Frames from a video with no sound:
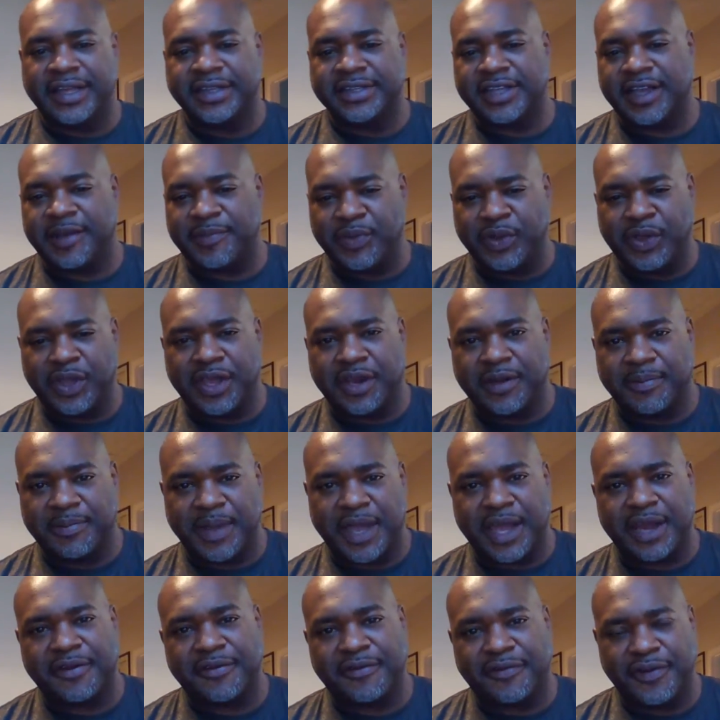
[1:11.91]
to help you get a
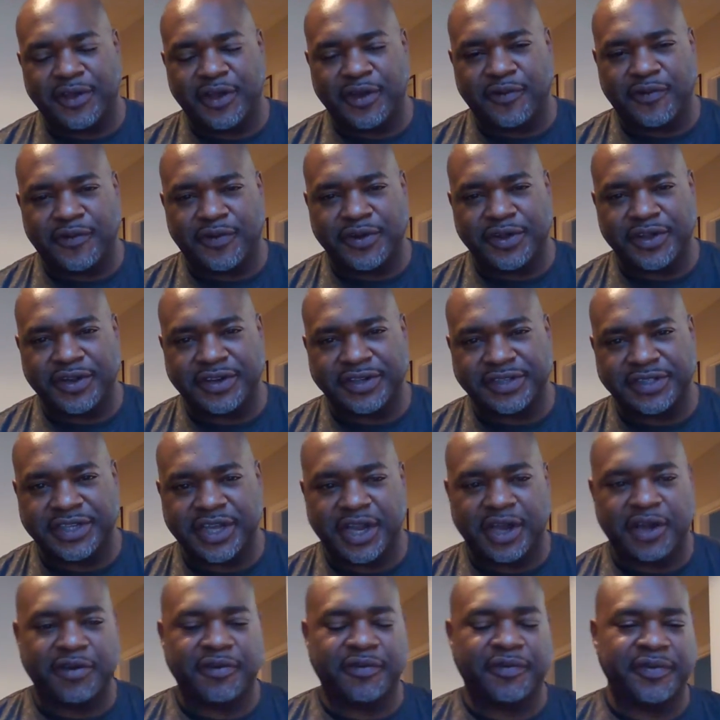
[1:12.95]
better feel for
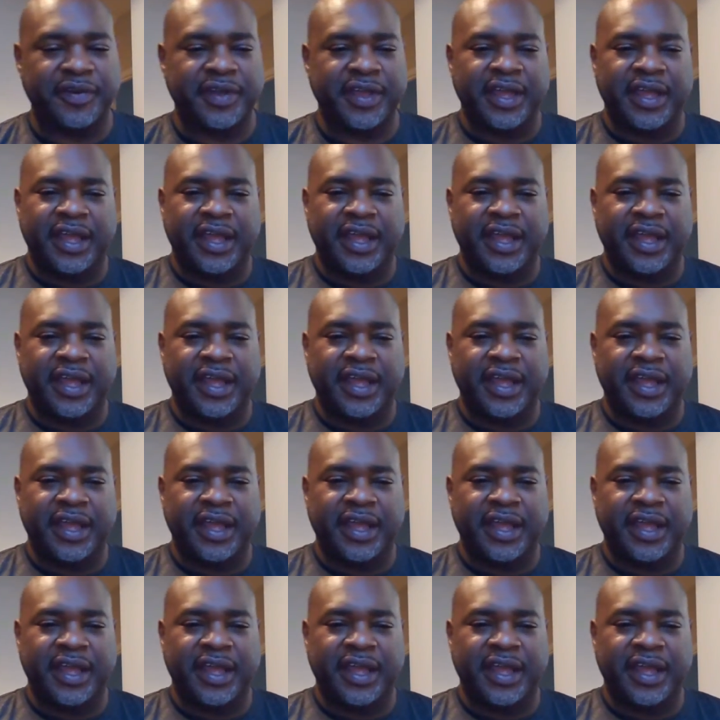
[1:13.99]
yourself